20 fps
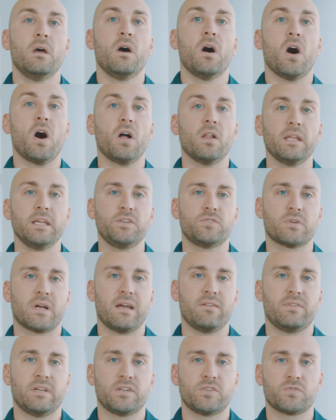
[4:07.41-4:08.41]
hauling
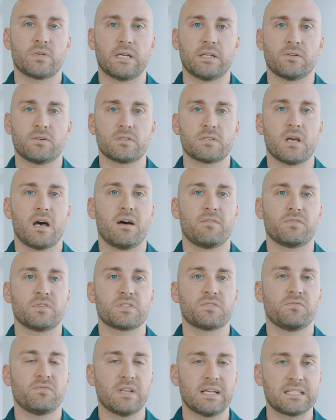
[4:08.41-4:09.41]
dry van trailers
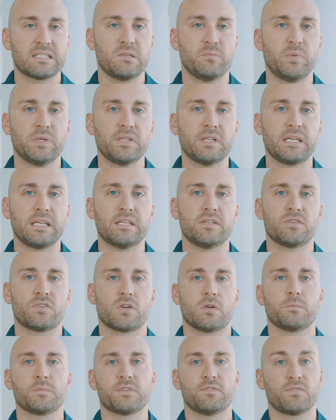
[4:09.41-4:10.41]
offers flexibility in
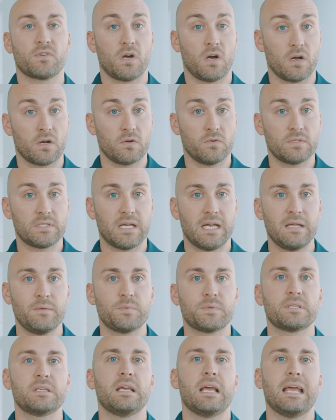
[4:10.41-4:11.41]
terms of cargo
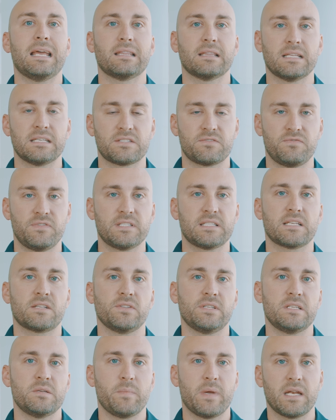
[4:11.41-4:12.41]
types and less
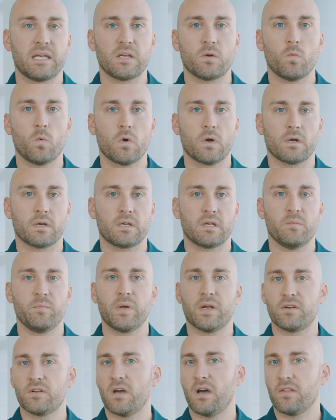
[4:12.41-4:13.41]
physically demanding work
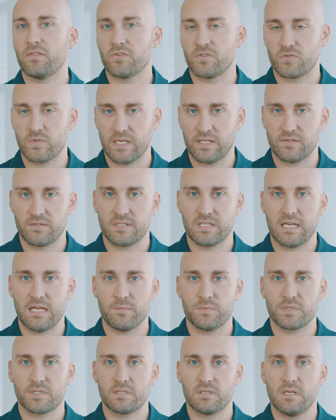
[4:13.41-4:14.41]
compared to other trailer
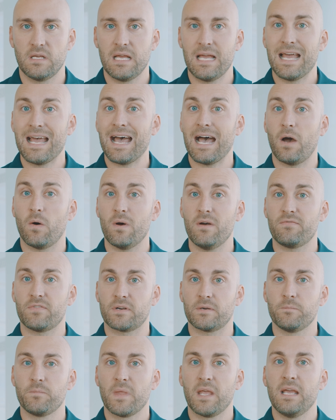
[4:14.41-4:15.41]
types.
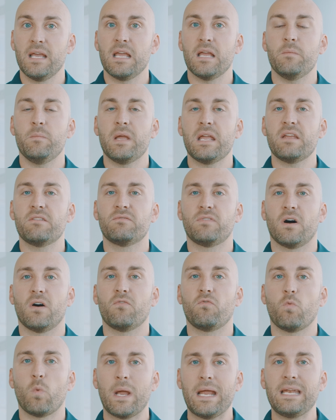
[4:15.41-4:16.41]
However, it may
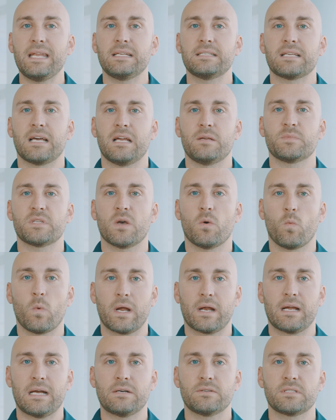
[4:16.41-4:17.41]
involve waiting times at
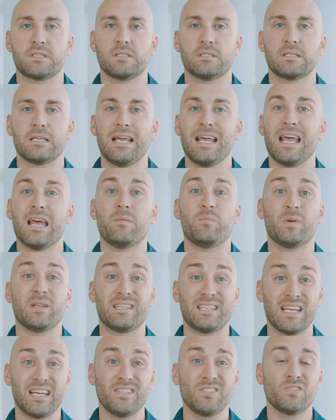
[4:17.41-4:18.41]
warehouses and
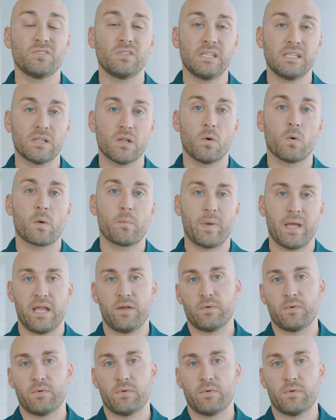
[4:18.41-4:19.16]
potentially lower pay